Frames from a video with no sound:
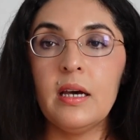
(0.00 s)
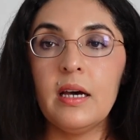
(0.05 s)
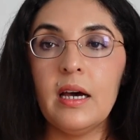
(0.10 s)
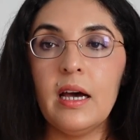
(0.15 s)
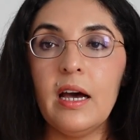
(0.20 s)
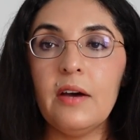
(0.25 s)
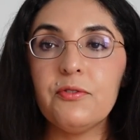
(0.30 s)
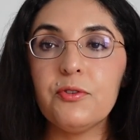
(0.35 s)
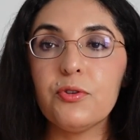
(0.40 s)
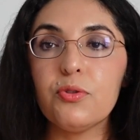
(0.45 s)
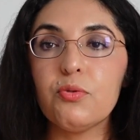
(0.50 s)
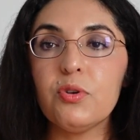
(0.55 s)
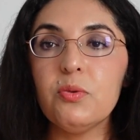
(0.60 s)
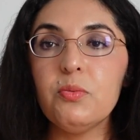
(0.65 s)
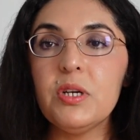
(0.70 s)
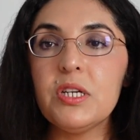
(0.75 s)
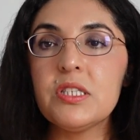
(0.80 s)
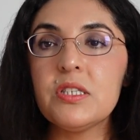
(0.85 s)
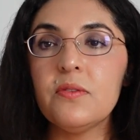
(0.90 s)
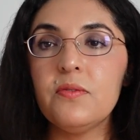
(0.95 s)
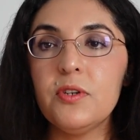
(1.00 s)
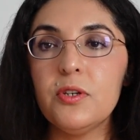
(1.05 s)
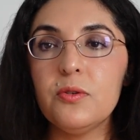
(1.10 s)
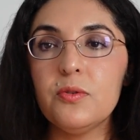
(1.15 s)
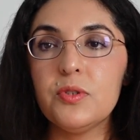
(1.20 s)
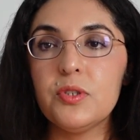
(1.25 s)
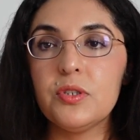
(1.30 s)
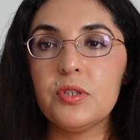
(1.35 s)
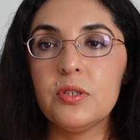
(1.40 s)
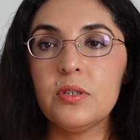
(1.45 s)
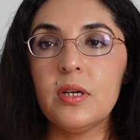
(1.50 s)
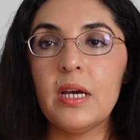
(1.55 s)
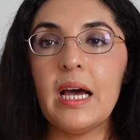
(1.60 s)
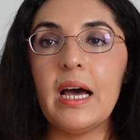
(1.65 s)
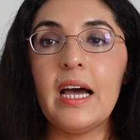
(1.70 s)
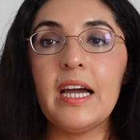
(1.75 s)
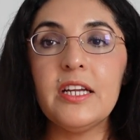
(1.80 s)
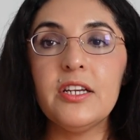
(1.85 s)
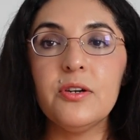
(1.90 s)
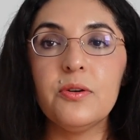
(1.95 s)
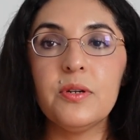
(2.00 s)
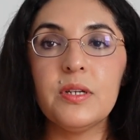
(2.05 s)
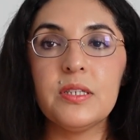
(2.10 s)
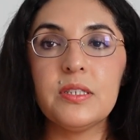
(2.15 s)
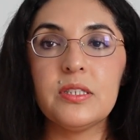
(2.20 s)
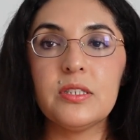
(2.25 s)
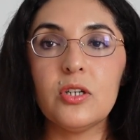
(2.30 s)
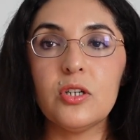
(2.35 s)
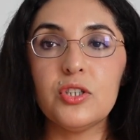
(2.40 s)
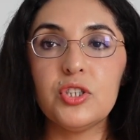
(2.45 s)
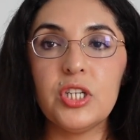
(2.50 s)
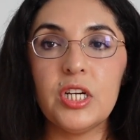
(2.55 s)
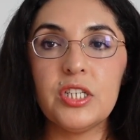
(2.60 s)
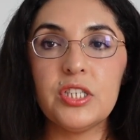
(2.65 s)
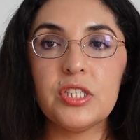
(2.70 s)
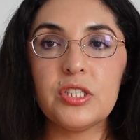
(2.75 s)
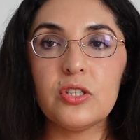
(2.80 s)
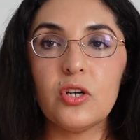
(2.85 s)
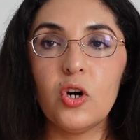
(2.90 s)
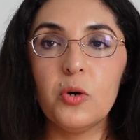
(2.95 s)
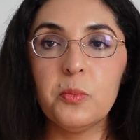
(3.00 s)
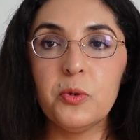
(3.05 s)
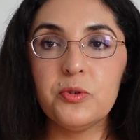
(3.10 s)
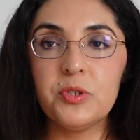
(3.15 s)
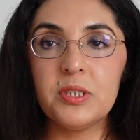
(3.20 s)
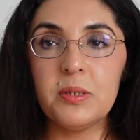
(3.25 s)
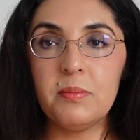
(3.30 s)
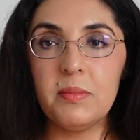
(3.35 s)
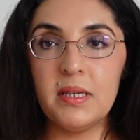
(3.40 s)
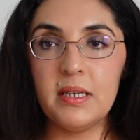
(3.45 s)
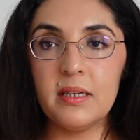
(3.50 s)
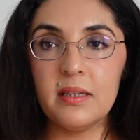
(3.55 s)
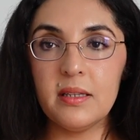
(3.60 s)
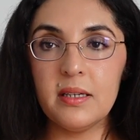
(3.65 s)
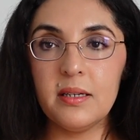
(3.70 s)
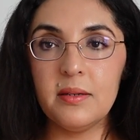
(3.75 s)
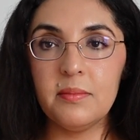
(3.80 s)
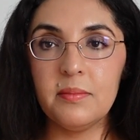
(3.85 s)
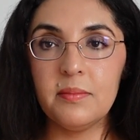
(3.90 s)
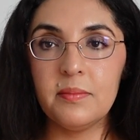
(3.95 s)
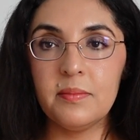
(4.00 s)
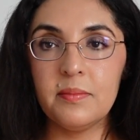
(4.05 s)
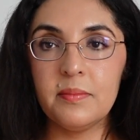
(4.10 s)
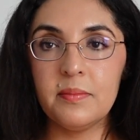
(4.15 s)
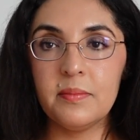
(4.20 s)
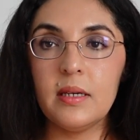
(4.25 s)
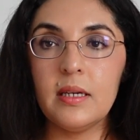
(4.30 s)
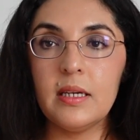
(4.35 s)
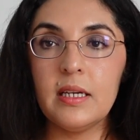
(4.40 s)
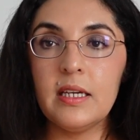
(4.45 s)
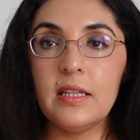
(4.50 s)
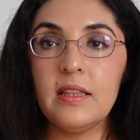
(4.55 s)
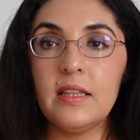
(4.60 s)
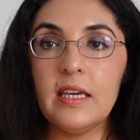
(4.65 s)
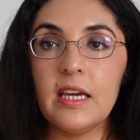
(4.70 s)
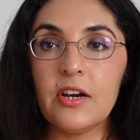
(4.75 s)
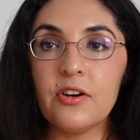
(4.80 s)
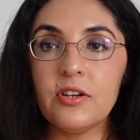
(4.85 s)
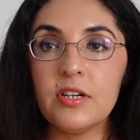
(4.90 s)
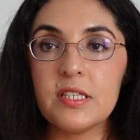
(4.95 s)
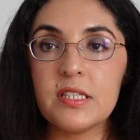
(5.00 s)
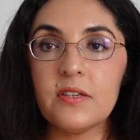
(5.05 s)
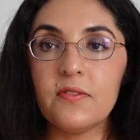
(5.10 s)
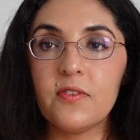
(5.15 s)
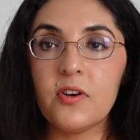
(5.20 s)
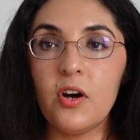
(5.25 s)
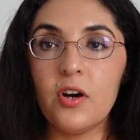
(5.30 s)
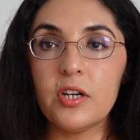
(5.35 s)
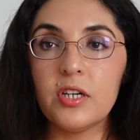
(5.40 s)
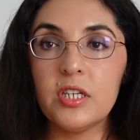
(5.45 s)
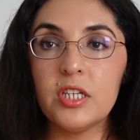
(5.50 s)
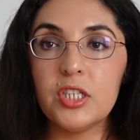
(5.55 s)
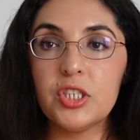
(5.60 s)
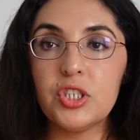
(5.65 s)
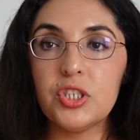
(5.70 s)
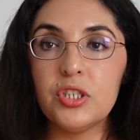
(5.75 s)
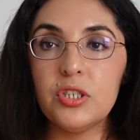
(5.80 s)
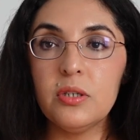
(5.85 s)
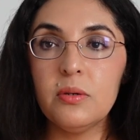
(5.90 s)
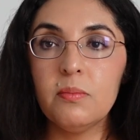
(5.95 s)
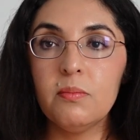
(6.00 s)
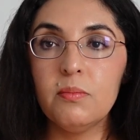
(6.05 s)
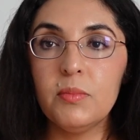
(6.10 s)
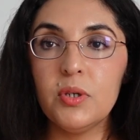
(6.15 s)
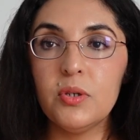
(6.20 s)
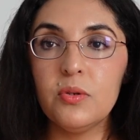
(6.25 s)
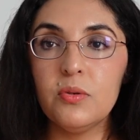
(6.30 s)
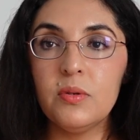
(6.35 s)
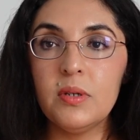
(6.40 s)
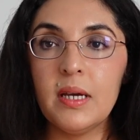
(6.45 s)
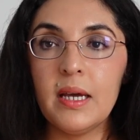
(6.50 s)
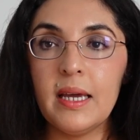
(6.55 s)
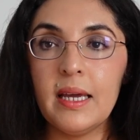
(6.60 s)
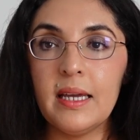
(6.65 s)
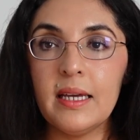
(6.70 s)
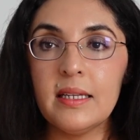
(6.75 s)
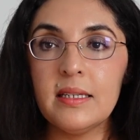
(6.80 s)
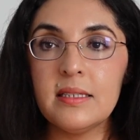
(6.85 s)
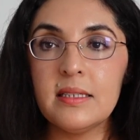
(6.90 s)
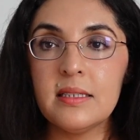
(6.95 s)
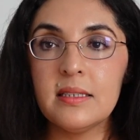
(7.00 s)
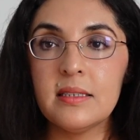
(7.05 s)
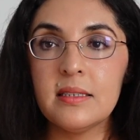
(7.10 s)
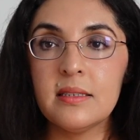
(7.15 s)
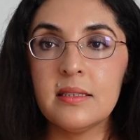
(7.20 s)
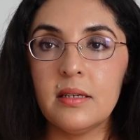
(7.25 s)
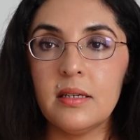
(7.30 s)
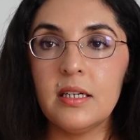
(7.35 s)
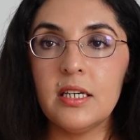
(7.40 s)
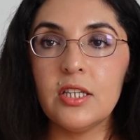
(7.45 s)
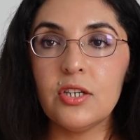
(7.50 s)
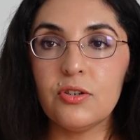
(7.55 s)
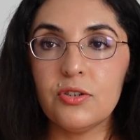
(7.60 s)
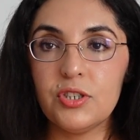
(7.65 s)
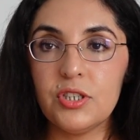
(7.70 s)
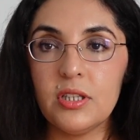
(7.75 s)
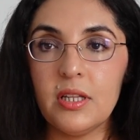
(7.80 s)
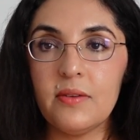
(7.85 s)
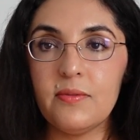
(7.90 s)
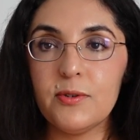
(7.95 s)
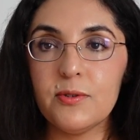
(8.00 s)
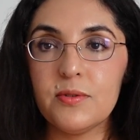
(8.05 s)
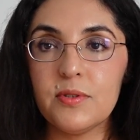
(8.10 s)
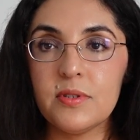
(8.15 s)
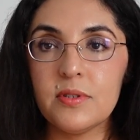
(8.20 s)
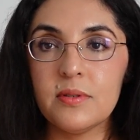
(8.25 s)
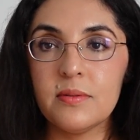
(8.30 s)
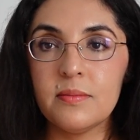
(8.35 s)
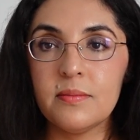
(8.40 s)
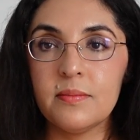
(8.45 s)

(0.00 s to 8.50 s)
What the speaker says: After 3 weeks of use, I noticed changes almost immediately in the areas of cognition, mood, and energy levels.